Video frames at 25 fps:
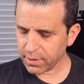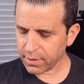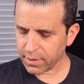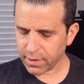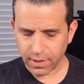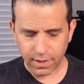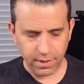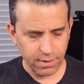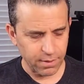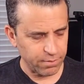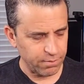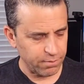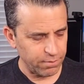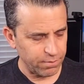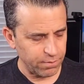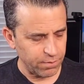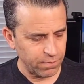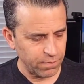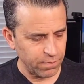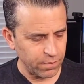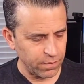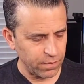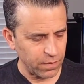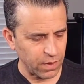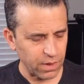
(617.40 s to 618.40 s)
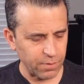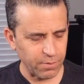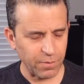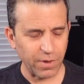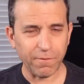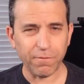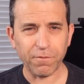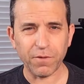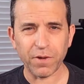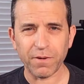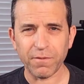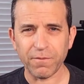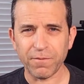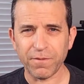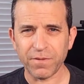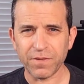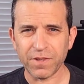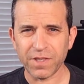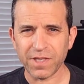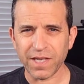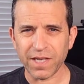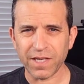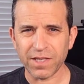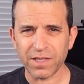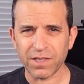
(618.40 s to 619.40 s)
Uh, uh, my foot
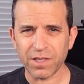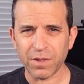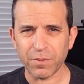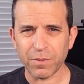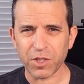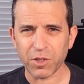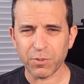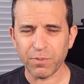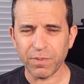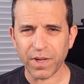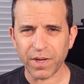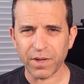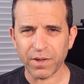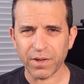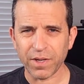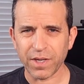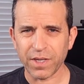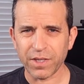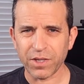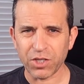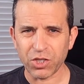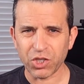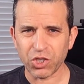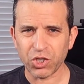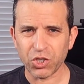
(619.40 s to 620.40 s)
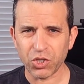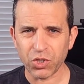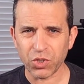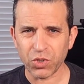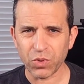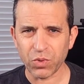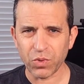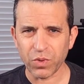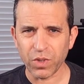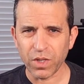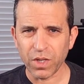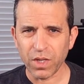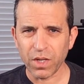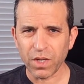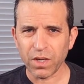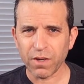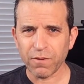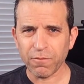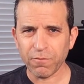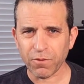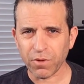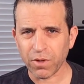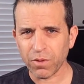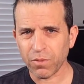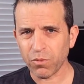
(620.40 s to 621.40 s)
stays so much better in the shoe
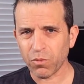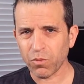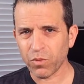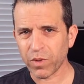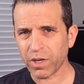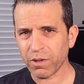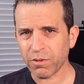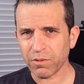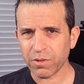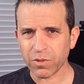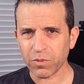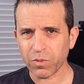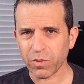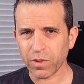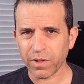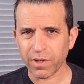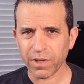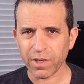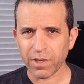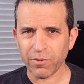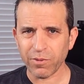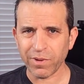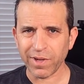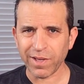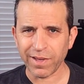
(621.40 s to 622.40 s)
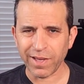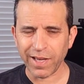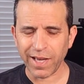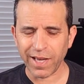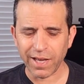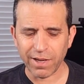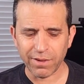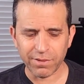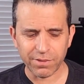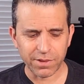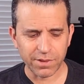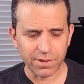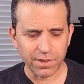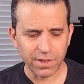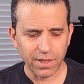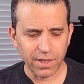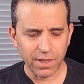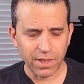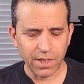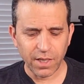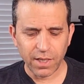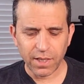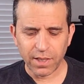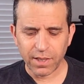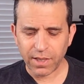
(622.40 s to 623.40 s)
from when I was wearing it around the house.
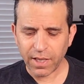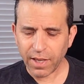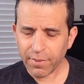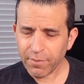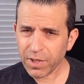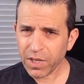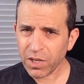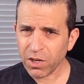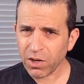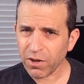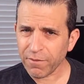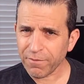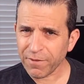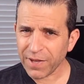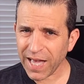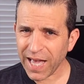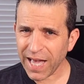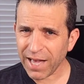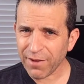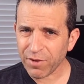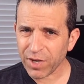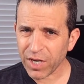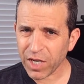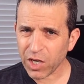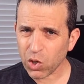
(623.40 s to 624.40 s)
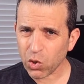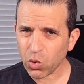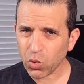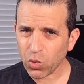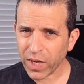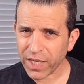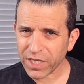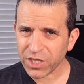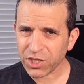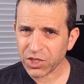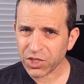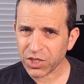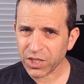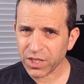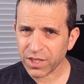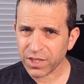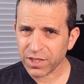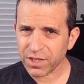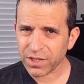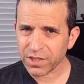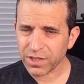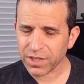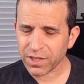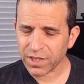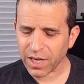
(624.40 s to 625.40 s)
Let me know if you have any
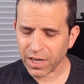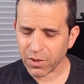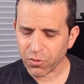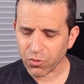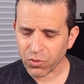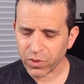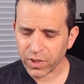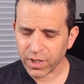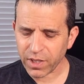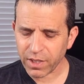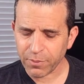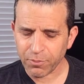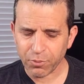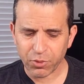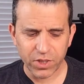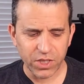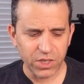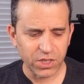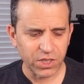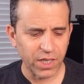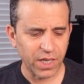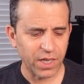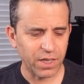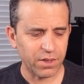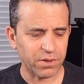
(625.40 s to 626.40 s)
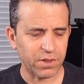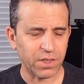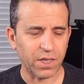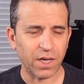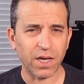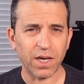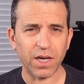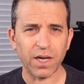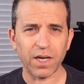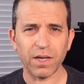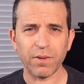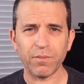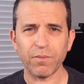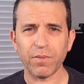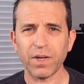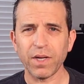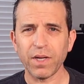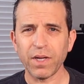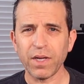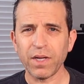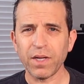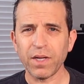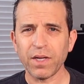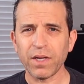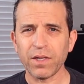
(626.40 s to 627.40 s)
questions. I really appreciate your time.
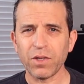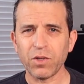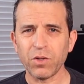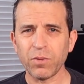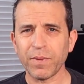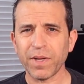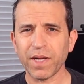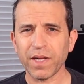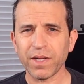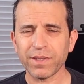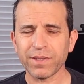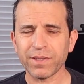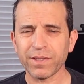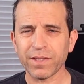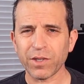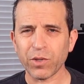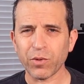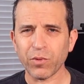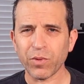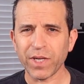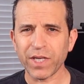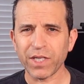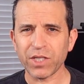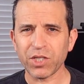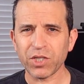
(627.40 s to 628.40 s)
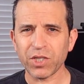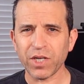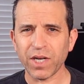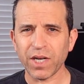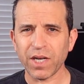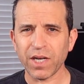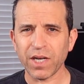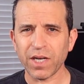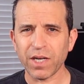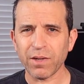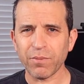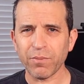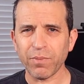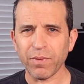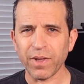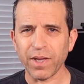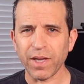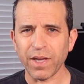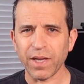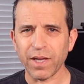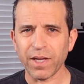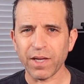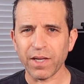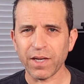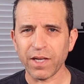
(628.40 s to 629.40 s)
New Balance did a great job,
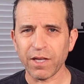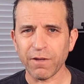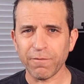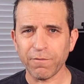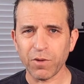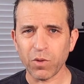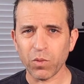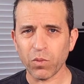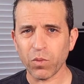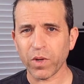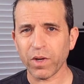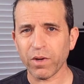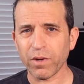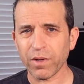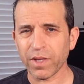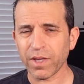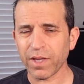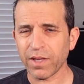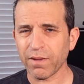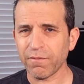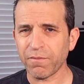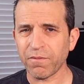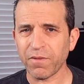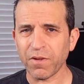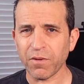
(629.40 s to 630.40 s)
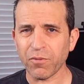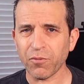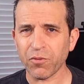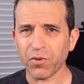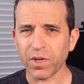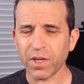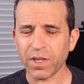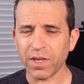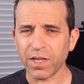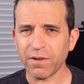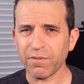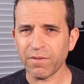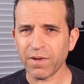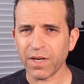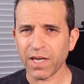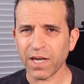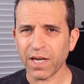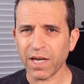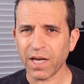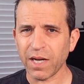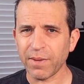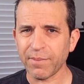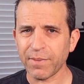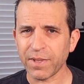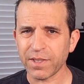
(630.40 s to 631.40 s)
and if you're wearing them, feel free to leave any
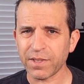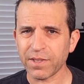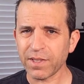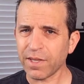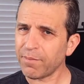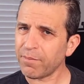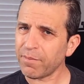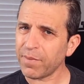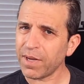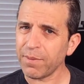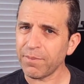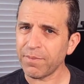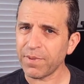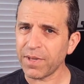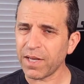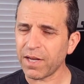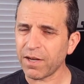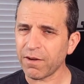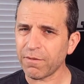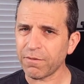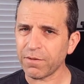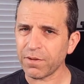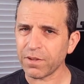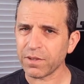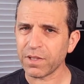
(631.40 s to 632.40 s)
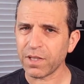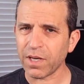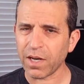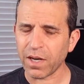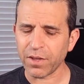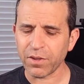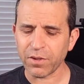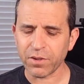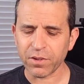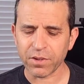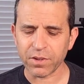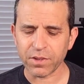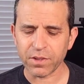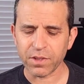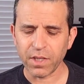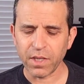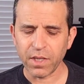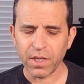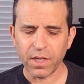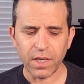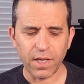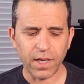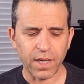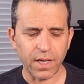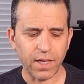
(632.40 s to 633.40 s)
comments that might be helpful to others,
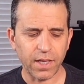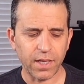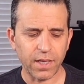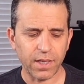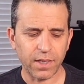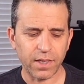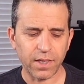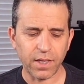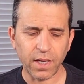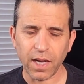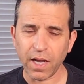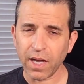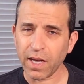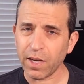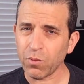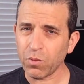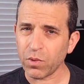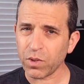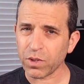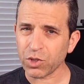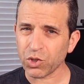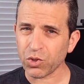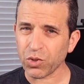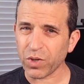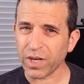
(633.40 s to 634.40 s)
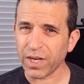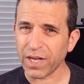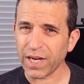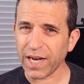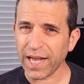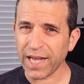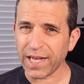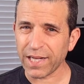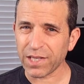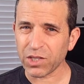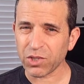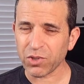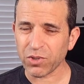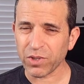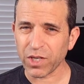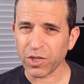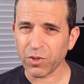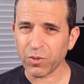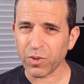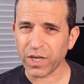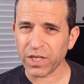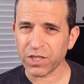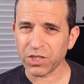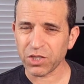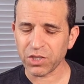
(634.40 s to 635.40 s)
and I will try and answer any
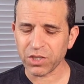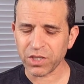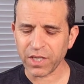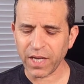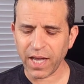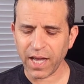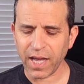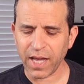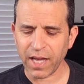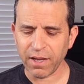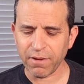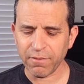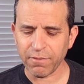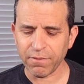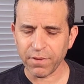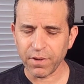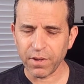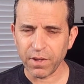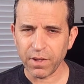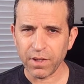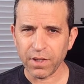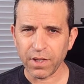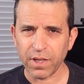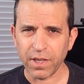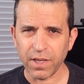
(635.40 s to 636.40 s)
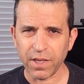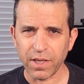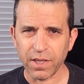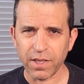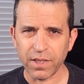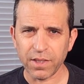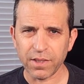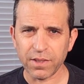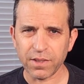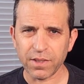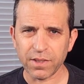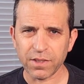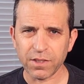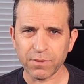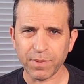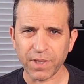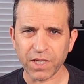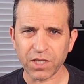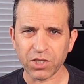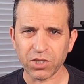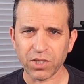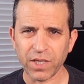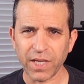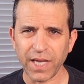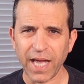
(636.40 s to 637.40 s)
questions you have, and
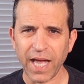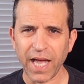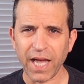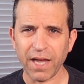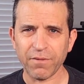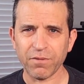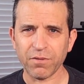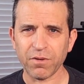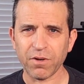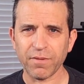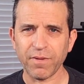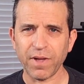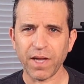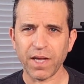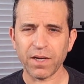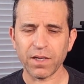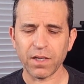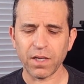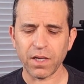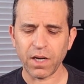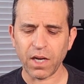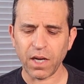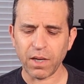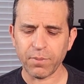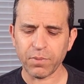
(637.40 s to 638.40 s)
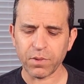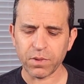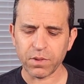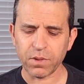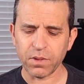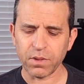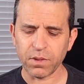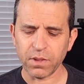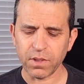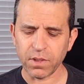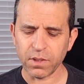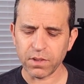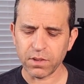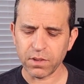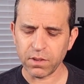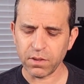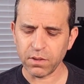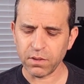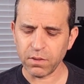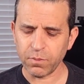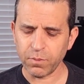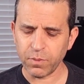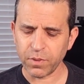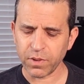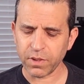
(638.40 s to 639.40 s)
especially after I've had a, an opportunity
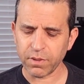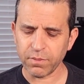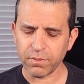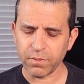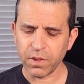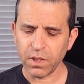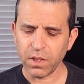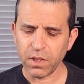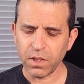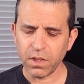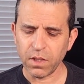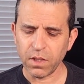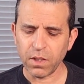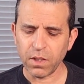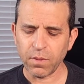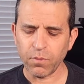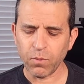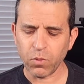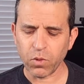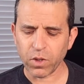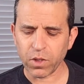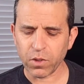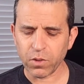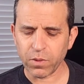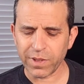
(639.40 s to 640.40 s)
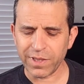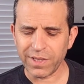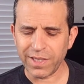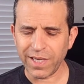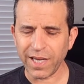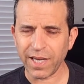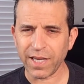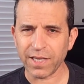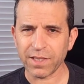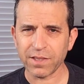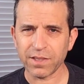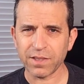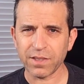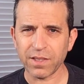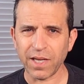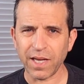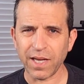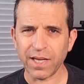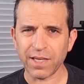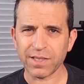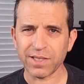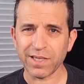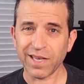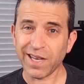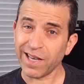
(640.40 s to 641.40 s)
to put them more to a test
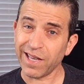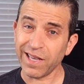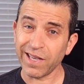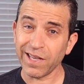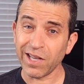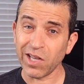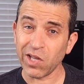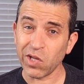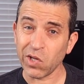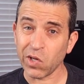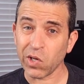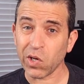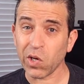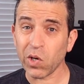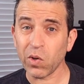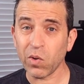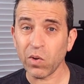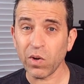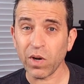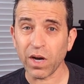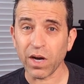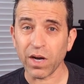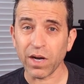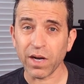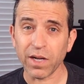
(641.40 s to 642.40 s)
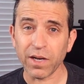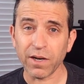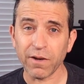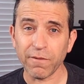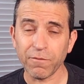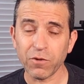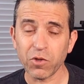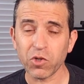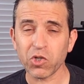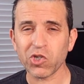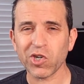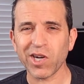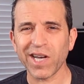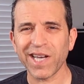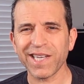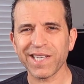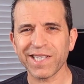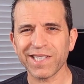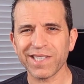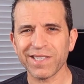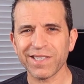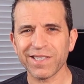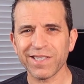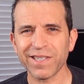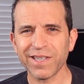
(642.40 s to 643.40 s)
as I go on future
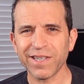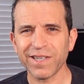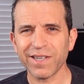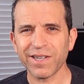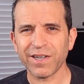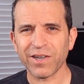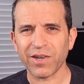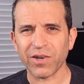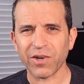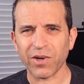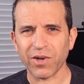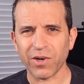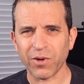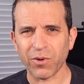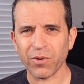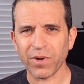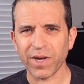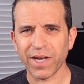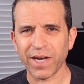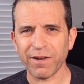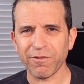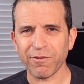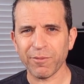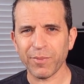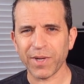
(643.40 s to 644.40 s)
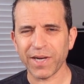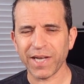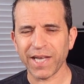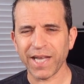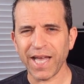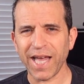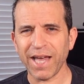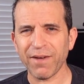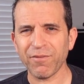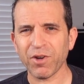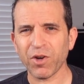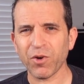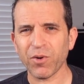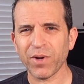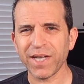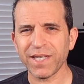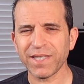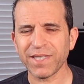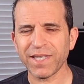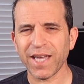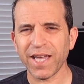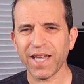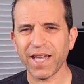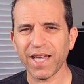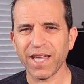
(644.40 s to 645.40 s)
hikes. All right, everybody, have a
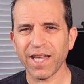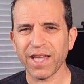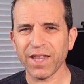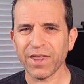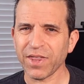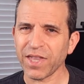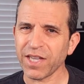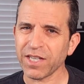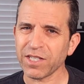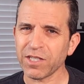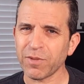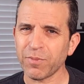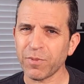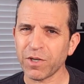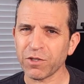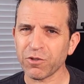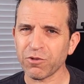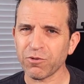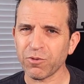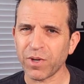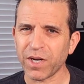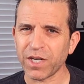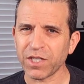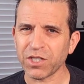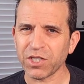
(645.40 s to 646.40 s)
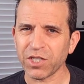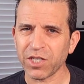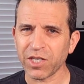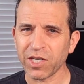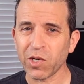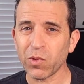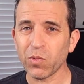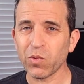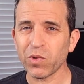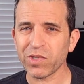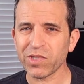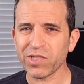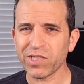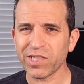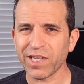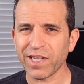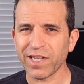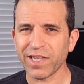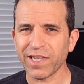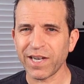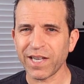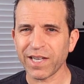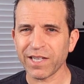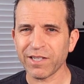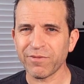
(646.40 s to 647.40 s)
great day. Thanks so much for watching. We'll see you
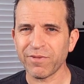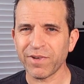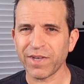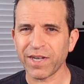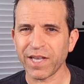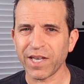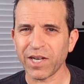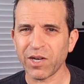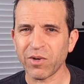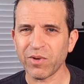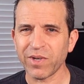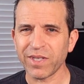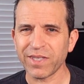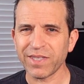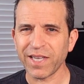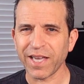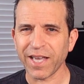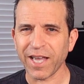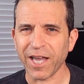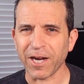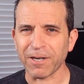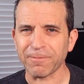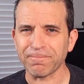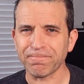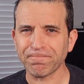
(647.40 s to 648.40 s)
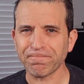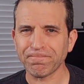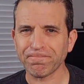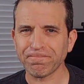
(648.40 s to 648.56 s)
on the next video. Take care.